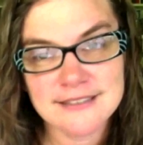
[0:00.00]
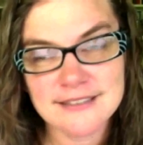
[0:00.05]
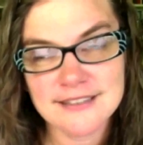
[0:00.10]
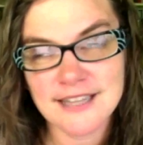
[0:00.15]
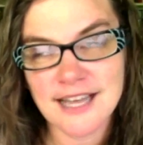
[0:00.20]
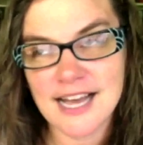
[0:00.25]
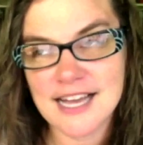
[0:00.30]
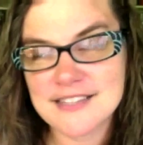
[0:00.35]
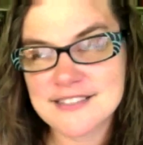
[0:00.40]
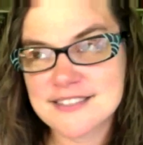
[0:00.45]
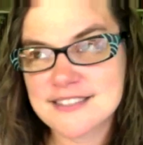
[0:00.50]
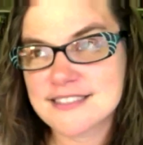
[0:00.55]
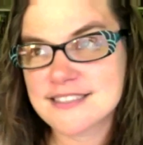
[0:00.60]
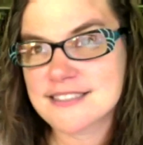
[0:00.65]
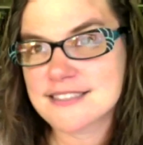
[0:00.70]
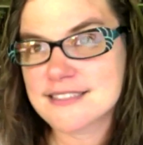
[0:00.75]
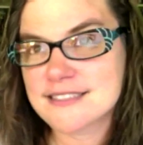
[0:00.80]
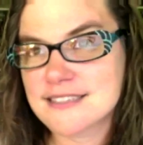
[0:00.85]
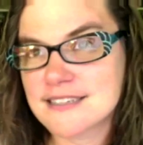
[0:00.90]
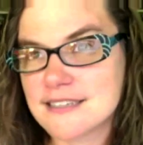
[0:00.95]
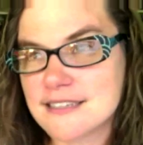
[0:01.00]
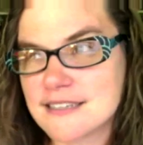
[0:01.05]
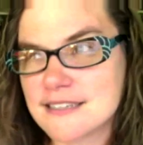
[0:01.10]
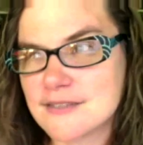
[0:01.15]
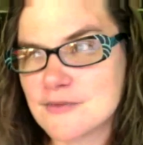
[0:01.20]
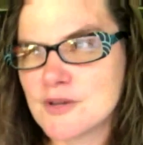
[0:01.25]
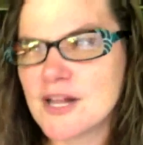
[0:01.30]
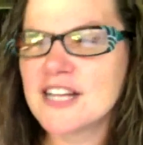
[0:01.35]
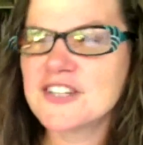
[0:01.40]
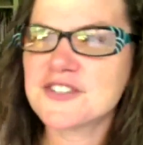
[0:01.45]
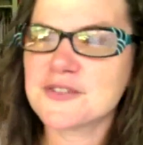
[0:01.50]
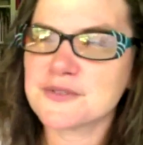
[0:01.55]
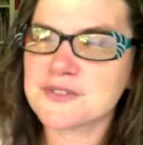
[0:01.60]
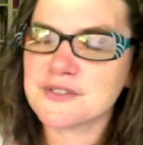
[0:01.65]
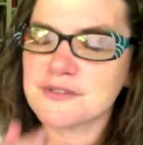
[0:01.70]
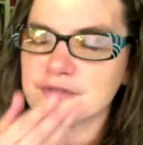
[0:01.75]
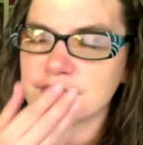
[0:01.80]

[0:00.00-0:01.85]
last, well, actually it was a